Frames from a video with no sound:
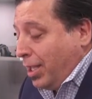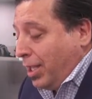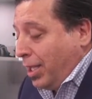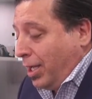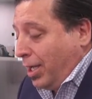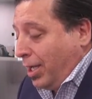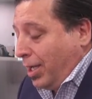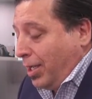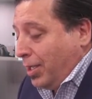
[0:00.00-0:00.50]

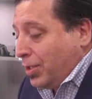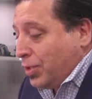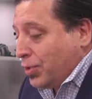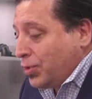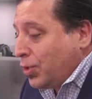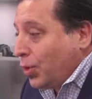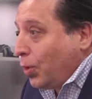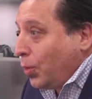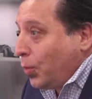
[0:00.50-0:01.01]
Uh,
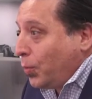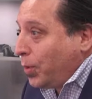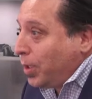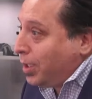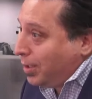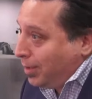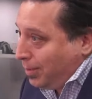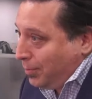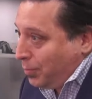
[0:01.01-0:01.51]
so
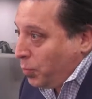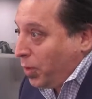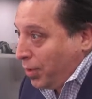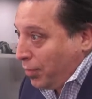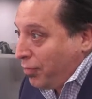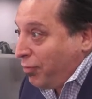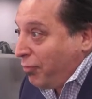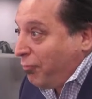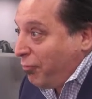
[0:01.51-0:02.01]
we one
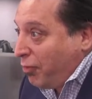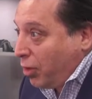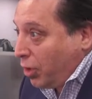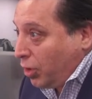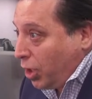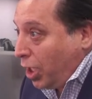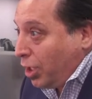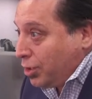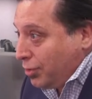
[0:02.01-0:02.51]
of the
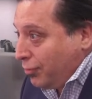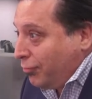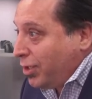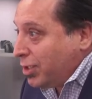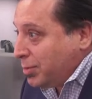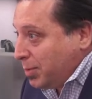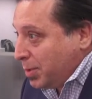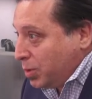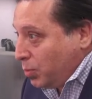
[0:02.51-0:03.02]
large
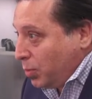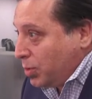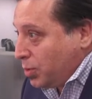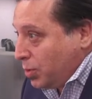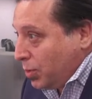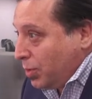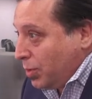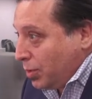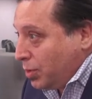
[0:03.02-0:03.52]
investments was